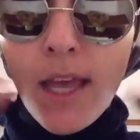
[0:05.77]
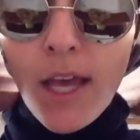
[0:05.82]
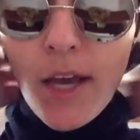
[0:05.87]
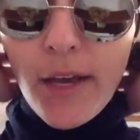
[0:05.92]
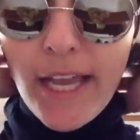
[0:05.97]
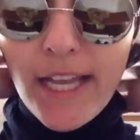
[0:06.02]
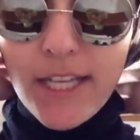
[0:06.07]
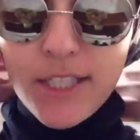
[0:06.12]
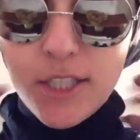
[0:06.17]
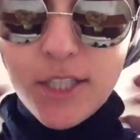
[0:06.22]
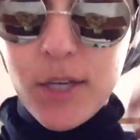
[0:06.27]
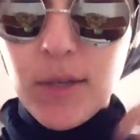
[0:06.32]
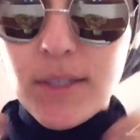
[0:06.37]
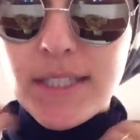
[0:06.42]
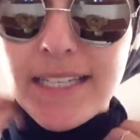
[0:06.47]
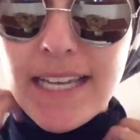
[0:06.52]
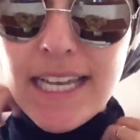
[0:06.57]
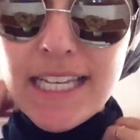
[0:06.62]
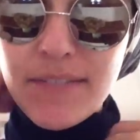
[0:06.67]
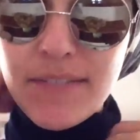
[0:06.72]
Okay, so
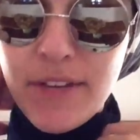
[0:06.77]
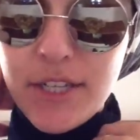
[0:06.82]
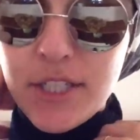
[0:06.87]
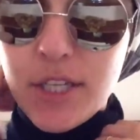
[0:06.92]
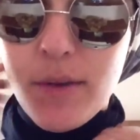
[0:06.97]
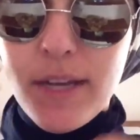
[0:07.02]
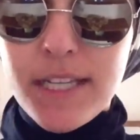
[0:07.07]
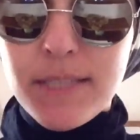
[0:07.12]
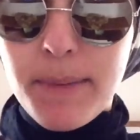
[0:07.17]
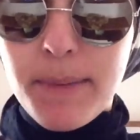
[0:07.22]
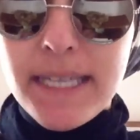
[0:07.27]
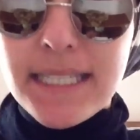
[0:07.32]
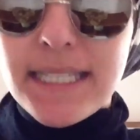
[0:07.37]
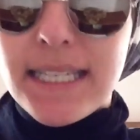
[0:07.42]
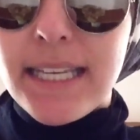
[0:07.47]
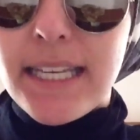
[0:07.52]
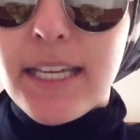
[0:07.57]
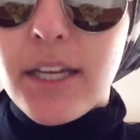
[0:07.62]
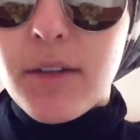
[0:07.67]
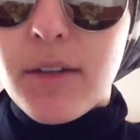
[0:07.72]
today's video is
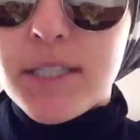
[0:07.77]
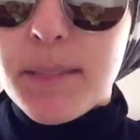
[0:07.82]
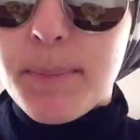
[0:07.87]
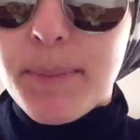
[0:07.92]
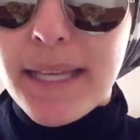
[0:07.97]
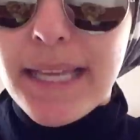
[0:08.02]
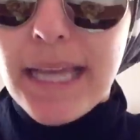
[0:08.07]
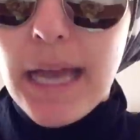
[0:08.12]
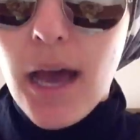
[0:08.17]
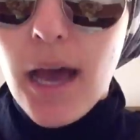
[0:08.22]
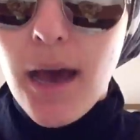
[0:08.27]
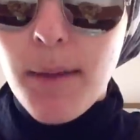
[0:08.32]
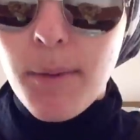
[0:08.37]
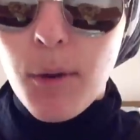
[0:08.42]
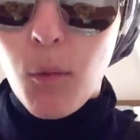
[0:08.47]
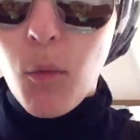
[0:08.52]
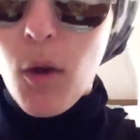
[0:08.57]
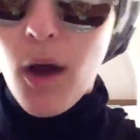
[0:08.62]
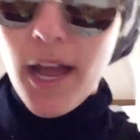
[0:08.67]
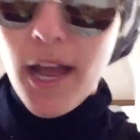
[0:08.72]
basically going to be
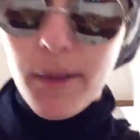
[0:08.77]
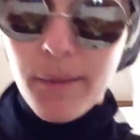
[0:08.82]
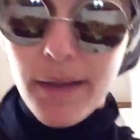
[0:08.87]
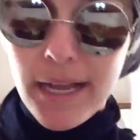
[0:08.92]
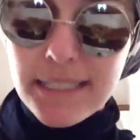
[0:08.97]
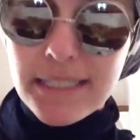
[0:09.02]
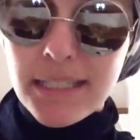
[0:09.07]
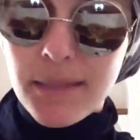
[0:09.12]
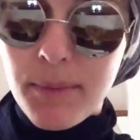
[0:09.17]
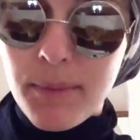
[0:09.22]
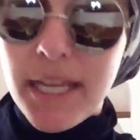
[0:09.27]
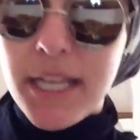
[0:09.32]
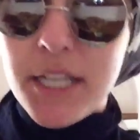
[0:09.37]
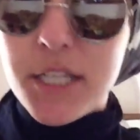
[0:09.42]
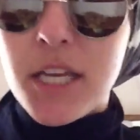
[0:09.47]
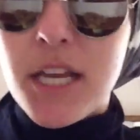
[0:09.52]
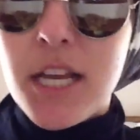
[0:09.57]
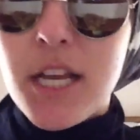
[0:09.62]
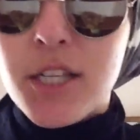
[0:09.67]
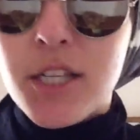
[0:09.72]
what I wear to the
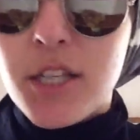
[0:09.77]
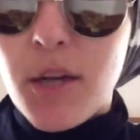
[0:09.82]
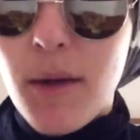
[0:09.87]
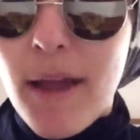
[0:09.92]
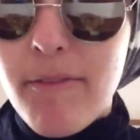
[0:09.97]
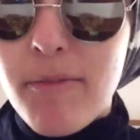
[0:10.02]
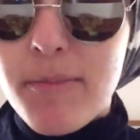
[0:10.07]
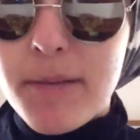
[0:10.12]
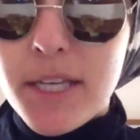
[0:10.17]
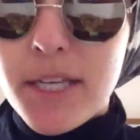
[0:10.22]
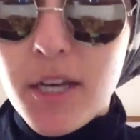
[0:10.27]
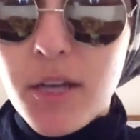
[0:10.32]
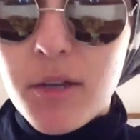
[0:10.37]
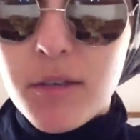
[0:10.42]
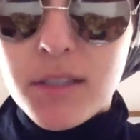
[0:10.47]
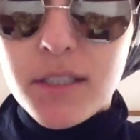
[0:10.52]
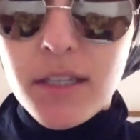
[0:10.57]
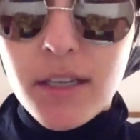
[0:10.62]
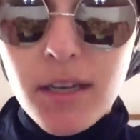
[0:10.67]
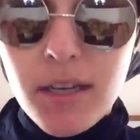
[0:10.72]
beach. So everybody
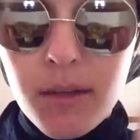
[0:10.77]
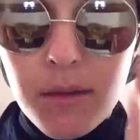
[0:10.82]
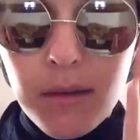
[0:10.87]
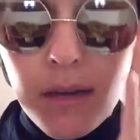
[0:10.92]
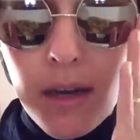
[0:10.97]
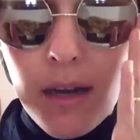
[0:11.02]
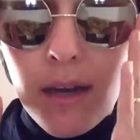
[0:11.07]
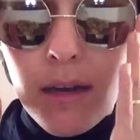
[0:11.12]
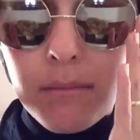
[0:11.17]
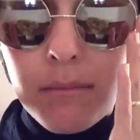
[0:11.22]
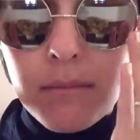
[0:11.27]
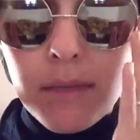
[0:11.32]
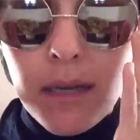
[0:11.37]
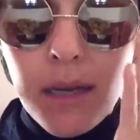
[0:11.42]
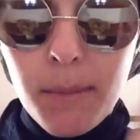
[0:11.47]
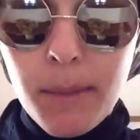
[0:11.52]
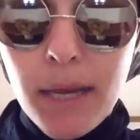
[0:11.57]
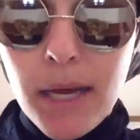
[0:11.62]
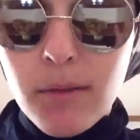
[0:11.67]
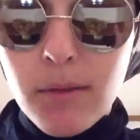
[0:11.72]
knows, you know,
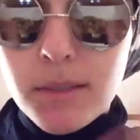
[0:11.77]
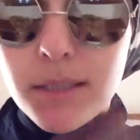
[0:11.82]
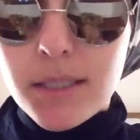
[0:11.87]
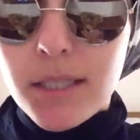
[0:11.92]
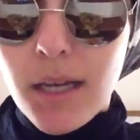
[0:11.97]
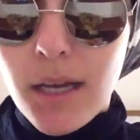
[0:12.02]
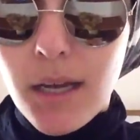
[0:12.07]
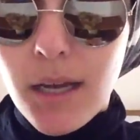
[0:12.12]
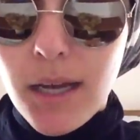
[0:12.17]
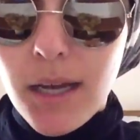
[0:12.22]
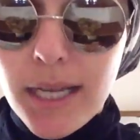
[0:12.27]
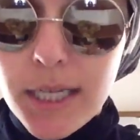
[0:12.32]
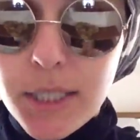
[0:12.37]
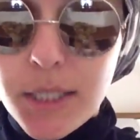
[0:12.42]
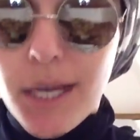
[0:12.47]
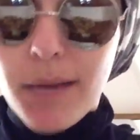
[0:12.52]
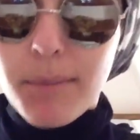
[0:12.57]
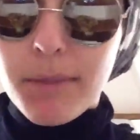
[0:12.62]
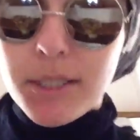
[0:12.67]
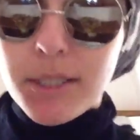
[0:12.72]
about
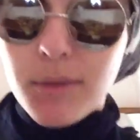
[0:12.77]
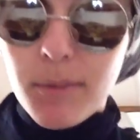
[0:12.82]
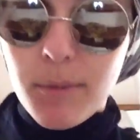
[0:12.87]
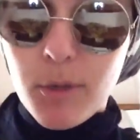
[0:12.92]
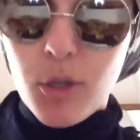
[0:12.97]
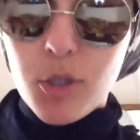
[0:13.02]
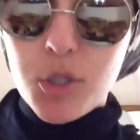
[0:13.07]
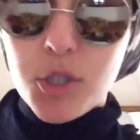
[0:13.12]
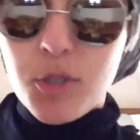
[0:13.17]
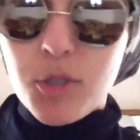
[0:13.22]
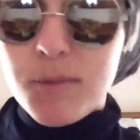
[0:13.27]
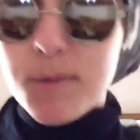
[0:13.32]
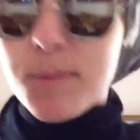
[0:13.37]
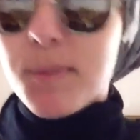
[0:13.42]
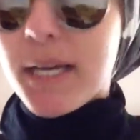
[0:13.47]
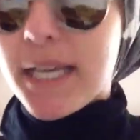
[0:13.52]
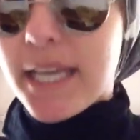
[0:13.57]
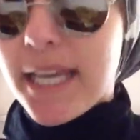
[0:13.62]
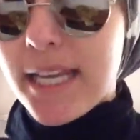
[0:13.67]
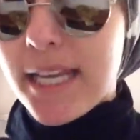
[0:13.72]
hijabi, swimming costumes,
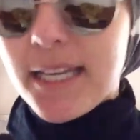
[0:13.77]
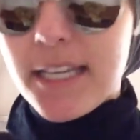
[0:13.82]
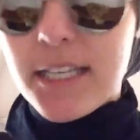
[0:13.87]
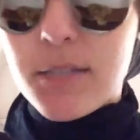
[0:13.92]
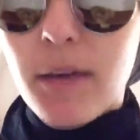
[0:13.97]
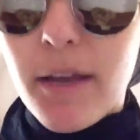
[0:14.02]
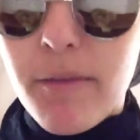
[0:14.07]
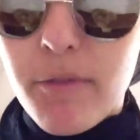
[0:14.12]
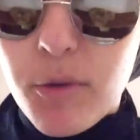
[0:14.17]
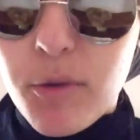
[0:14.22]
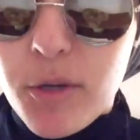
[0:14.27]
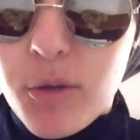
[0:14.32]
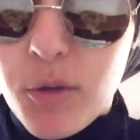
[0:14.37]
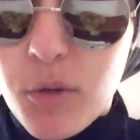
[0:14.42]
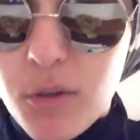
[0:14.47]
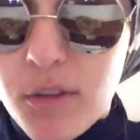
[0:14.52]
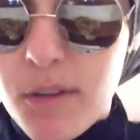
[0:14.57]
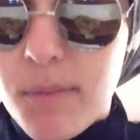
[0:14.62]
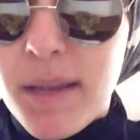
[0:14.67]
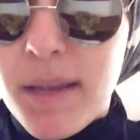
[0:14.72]
burkinis, whatever you want to
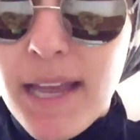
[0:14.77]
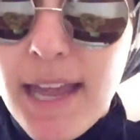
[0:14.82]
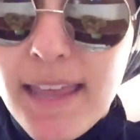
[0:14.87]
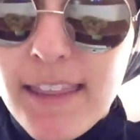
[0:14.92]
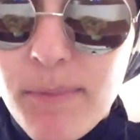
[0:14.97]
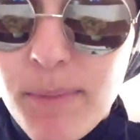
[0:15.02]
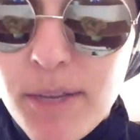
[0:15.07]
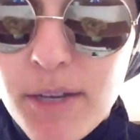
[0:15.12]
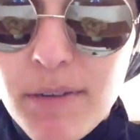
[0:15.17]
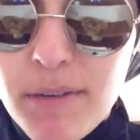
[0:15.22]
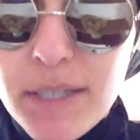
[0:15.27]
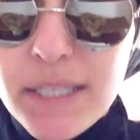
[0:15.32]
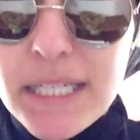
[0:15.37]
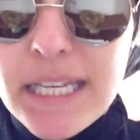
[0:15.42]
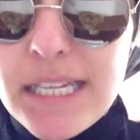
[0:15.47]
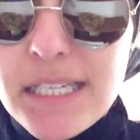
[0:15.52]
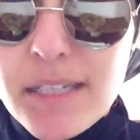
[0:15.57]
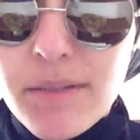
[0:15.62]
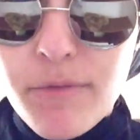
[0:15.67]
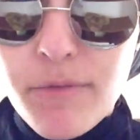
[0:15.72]
call them. They've been around
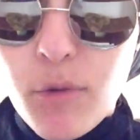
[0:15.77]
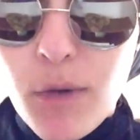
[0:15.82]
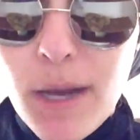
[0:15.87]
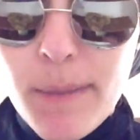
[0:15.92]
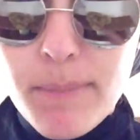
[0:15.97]
in Egypt for